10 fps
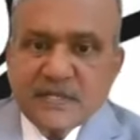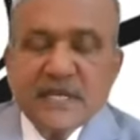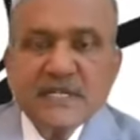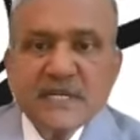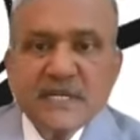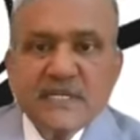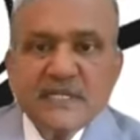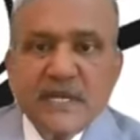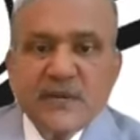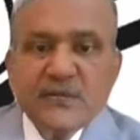That's the
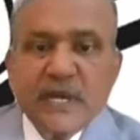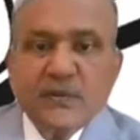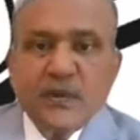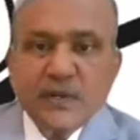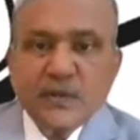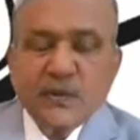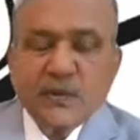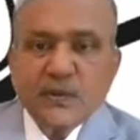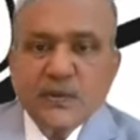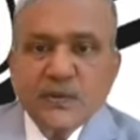reason we want
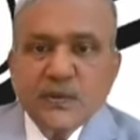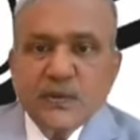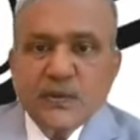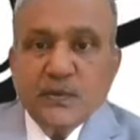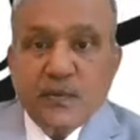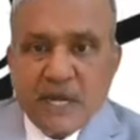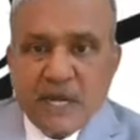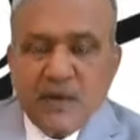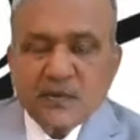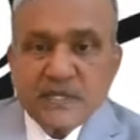to
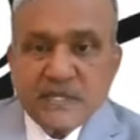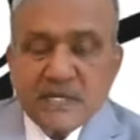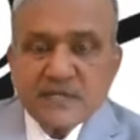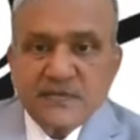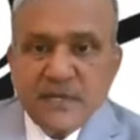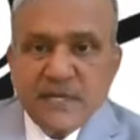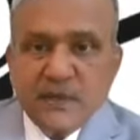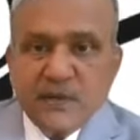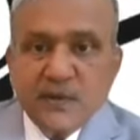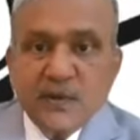bring out this
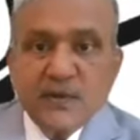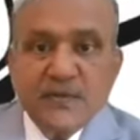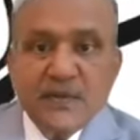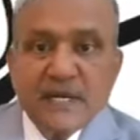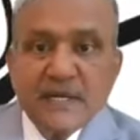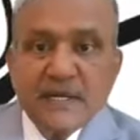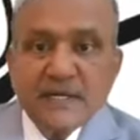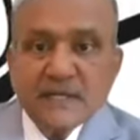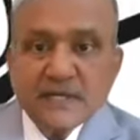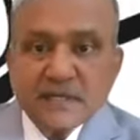video. We'll
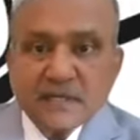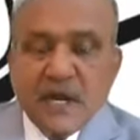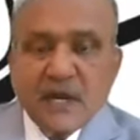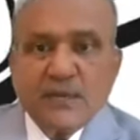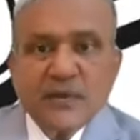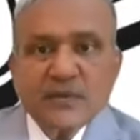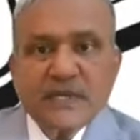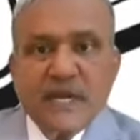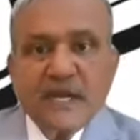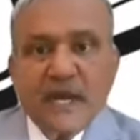talk
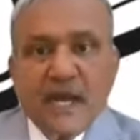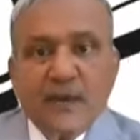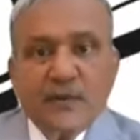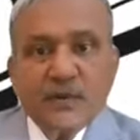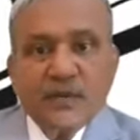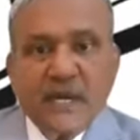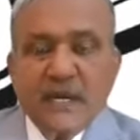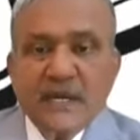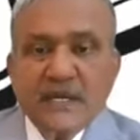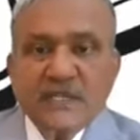about that, about
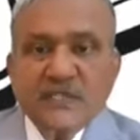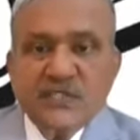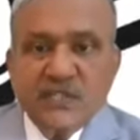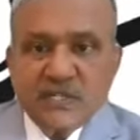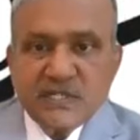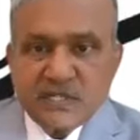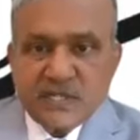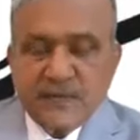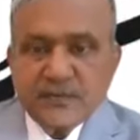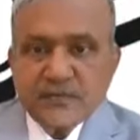the
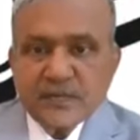GST.